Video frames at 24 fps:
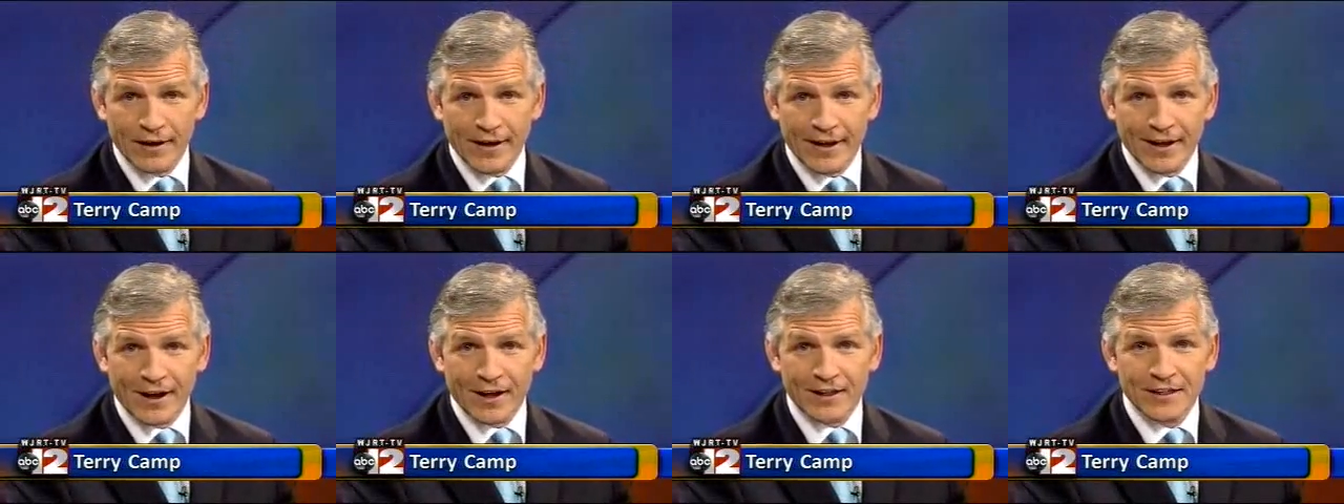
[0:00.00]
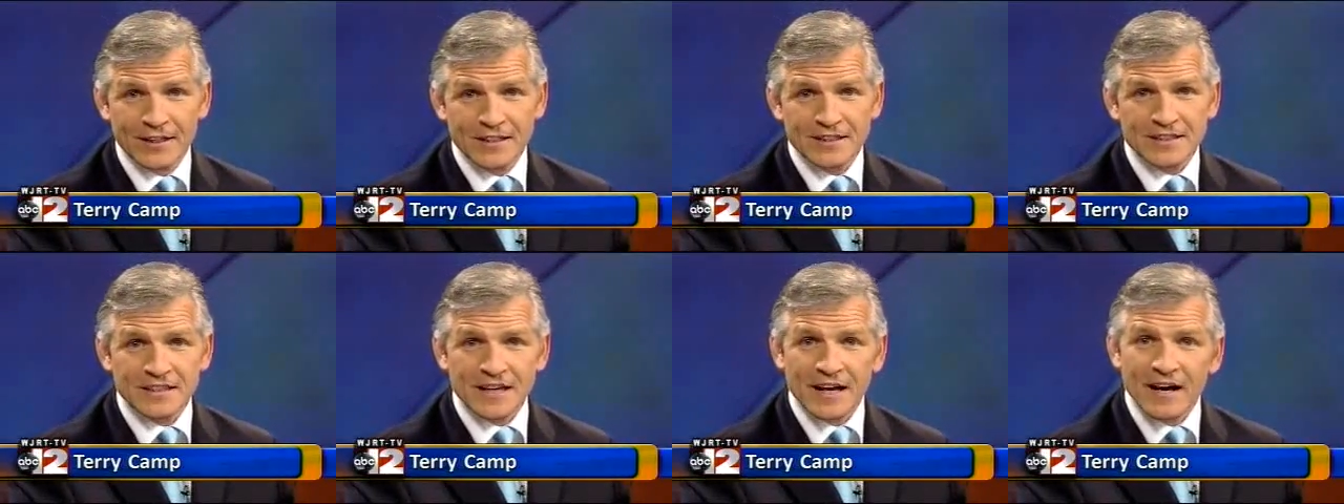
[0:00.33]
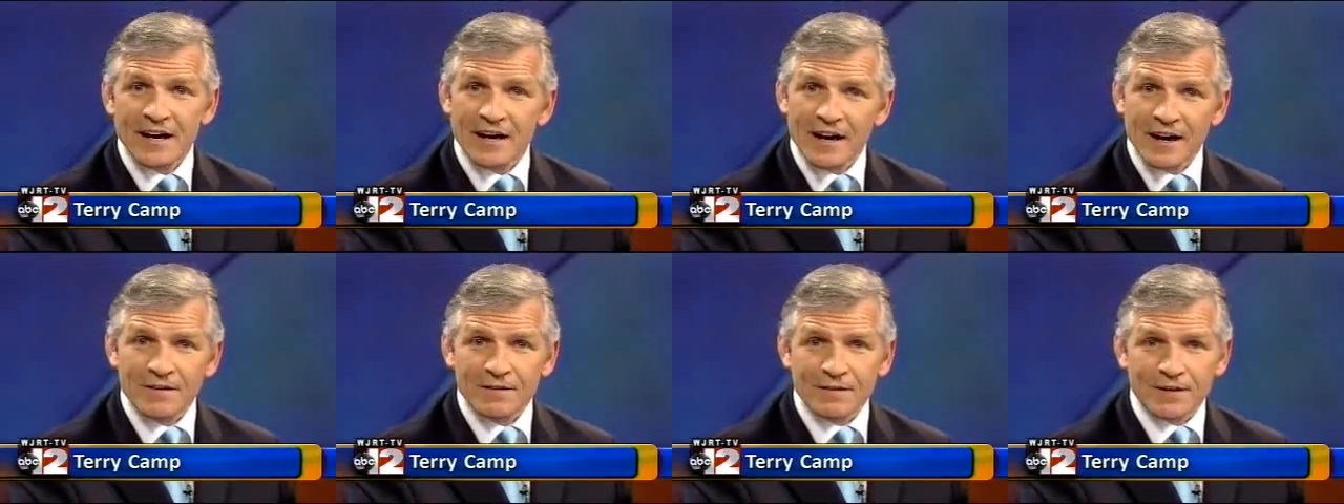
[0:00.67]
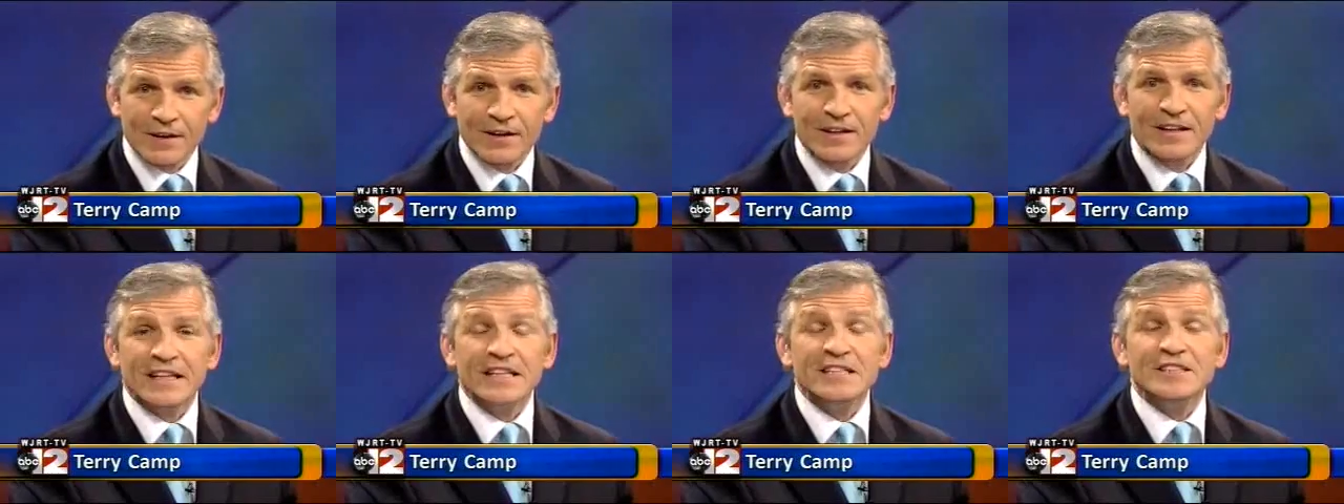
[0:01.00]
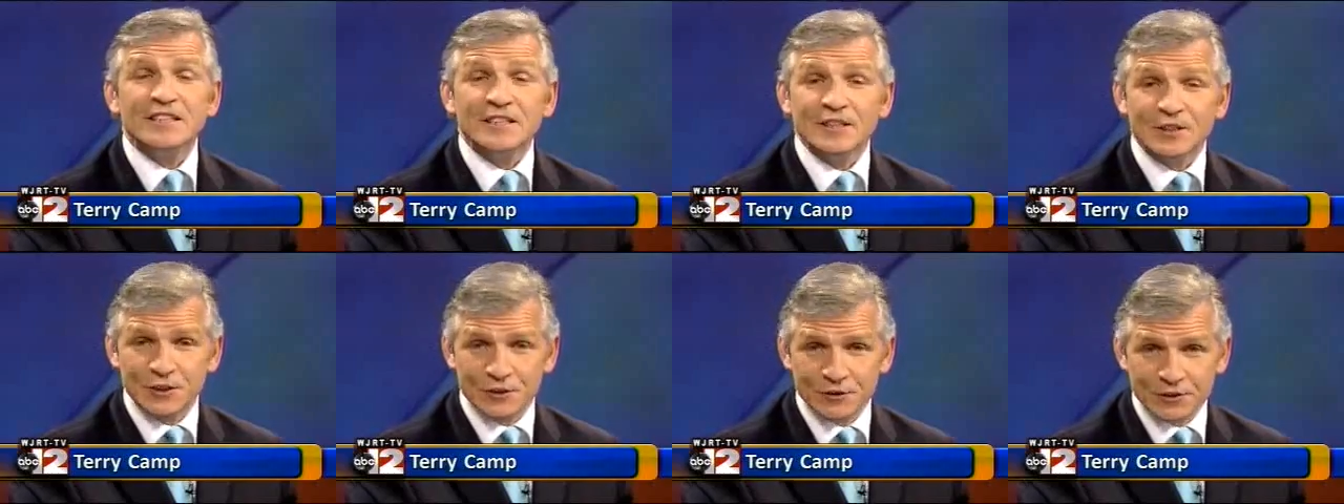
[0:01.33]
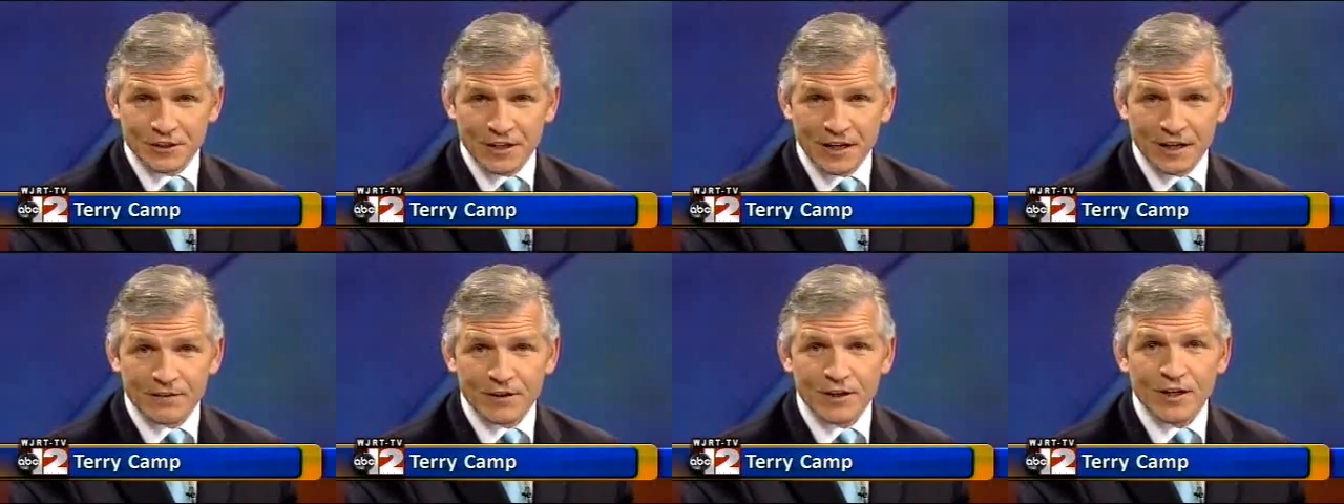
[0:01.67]
And on this cover, this issue's
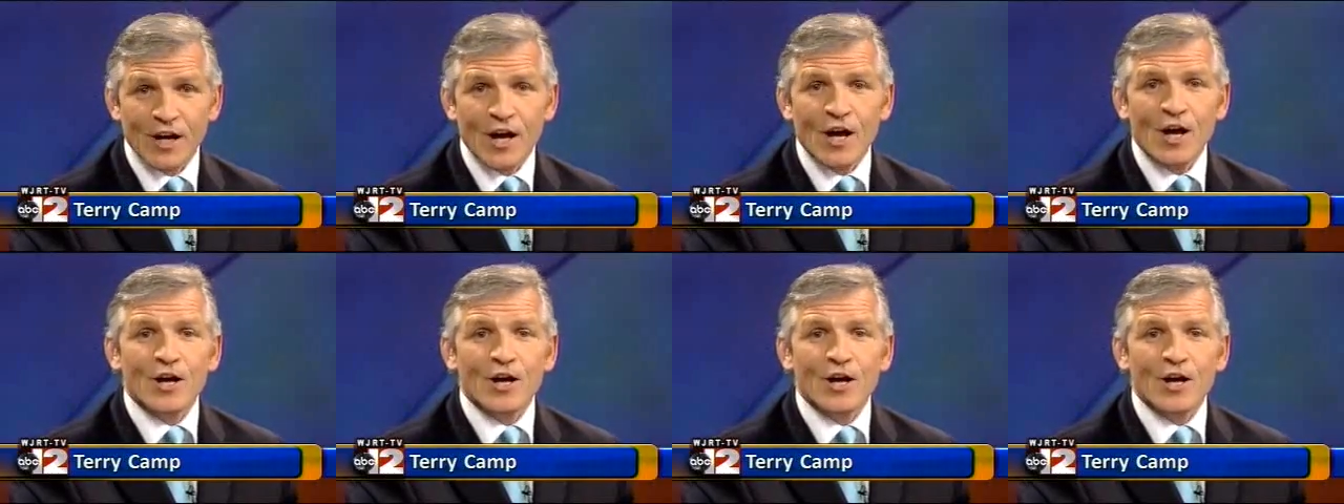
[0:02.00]
cover,